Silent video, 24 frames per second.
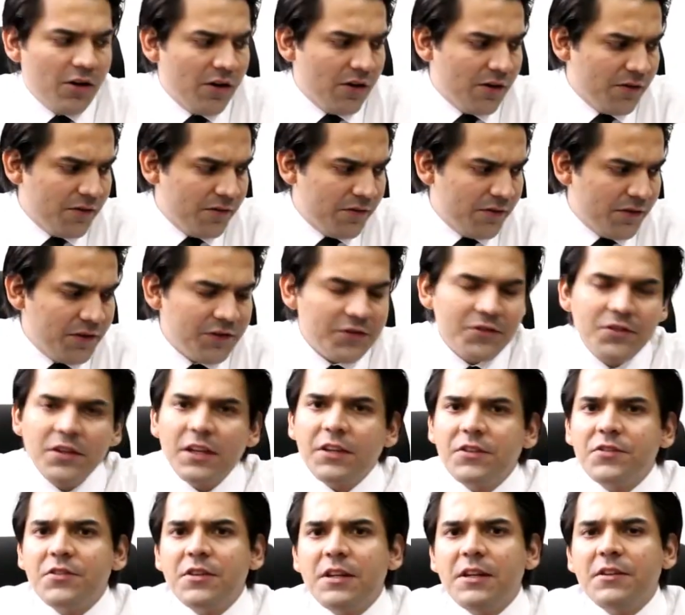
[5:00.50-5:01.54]
of
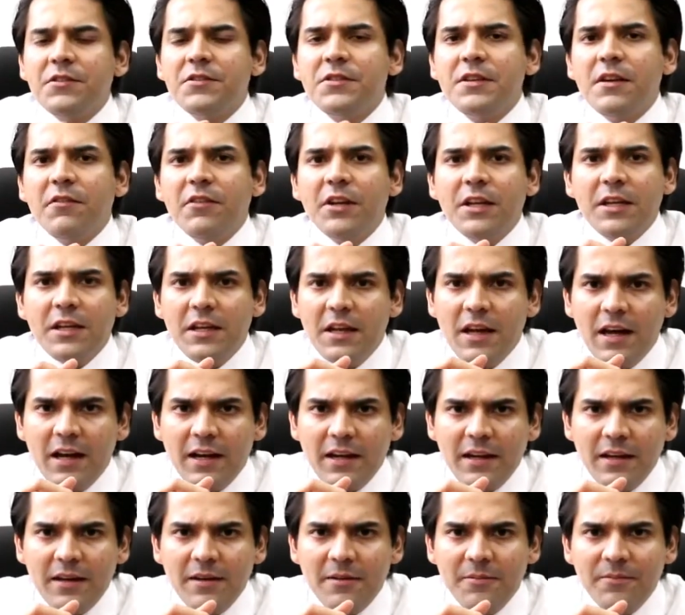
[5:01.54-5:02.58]

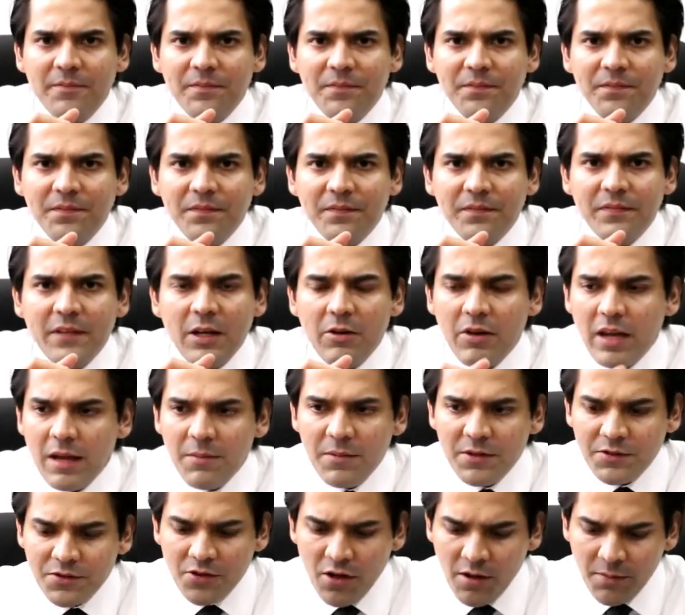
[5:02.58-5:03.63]
1679. Now,
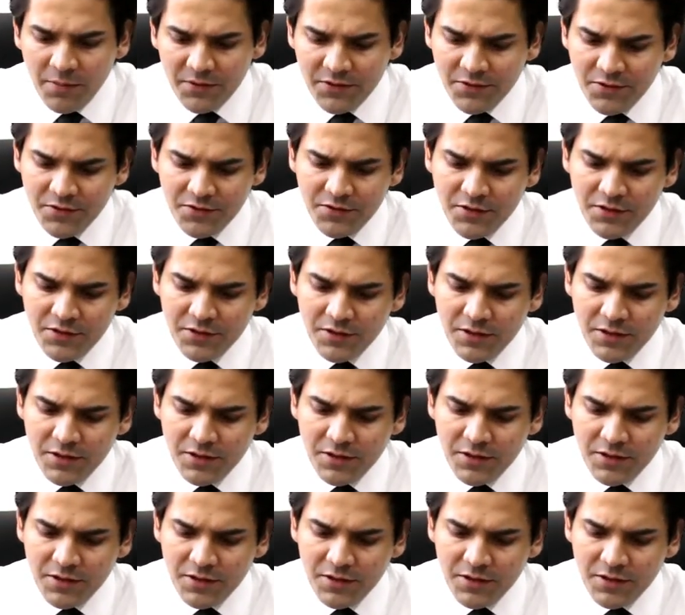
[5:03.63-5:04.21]
habeas corpus is